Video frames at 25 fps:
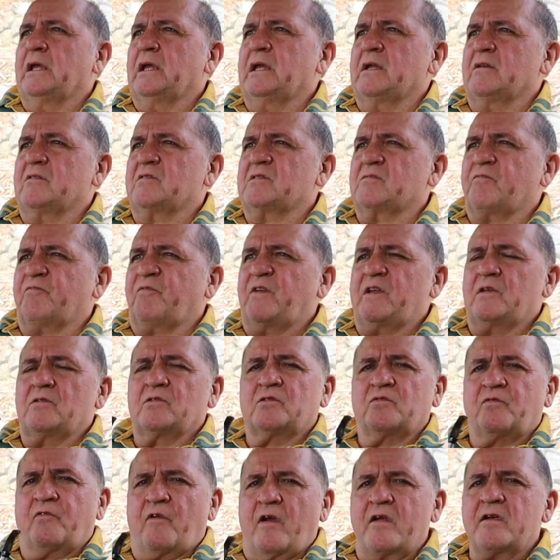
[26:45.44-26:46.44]
It
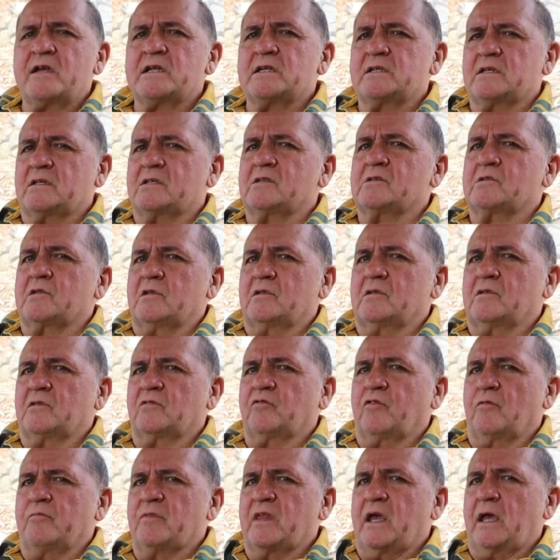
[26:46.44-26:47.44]
feels very distant
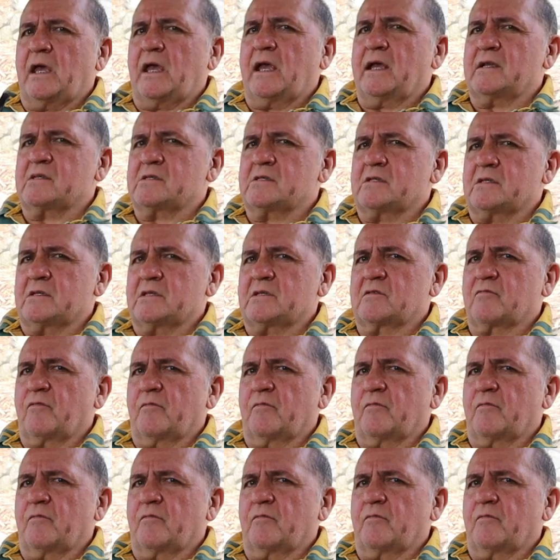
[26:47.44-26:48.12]
from their essence,